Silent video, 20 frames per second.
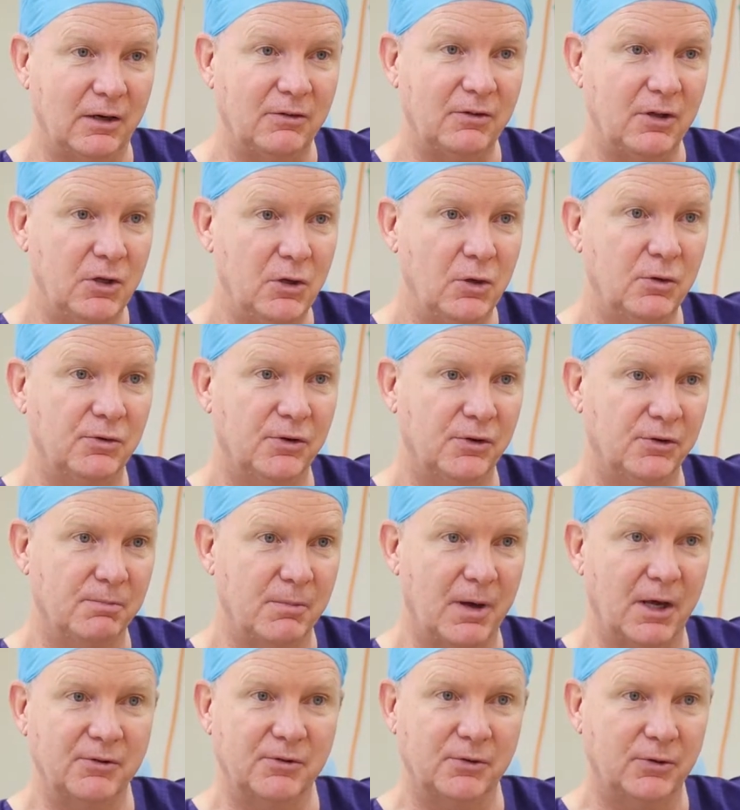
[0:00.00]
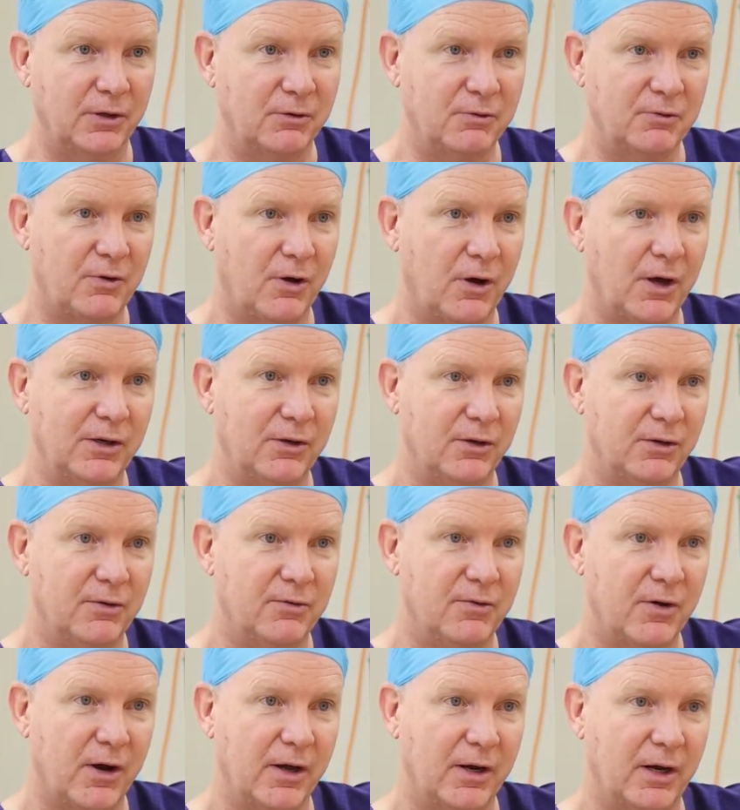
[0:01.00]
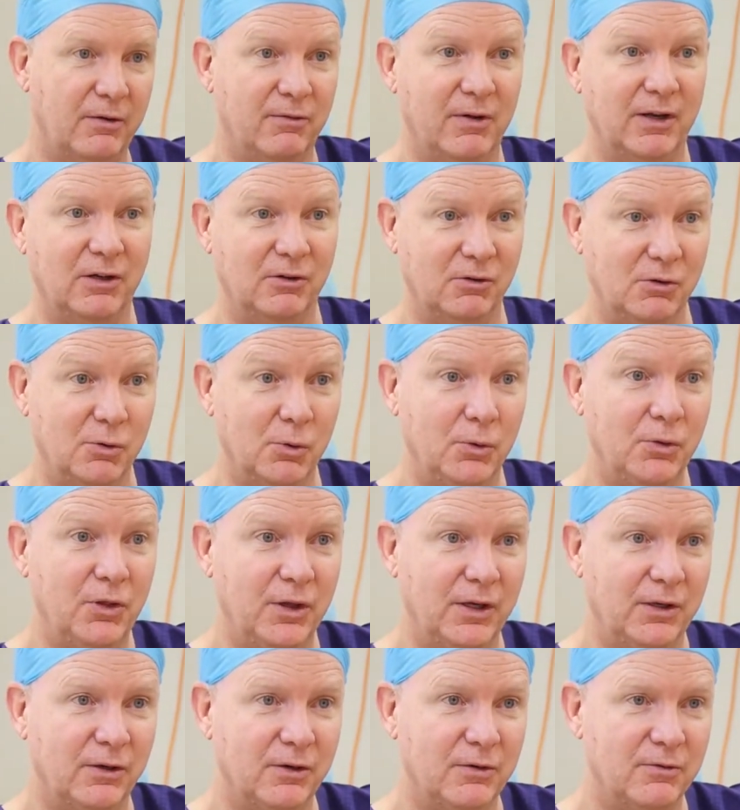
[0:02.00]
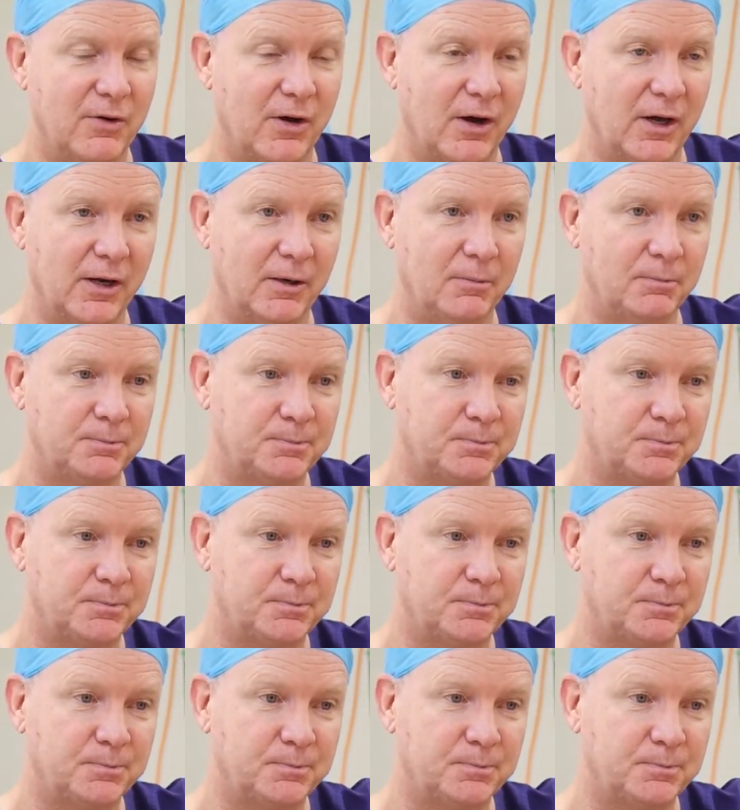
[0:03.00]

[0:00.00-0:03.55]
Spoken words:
it's a useless muscle, it's fine to divide it, in fact it's a good thing to divide it.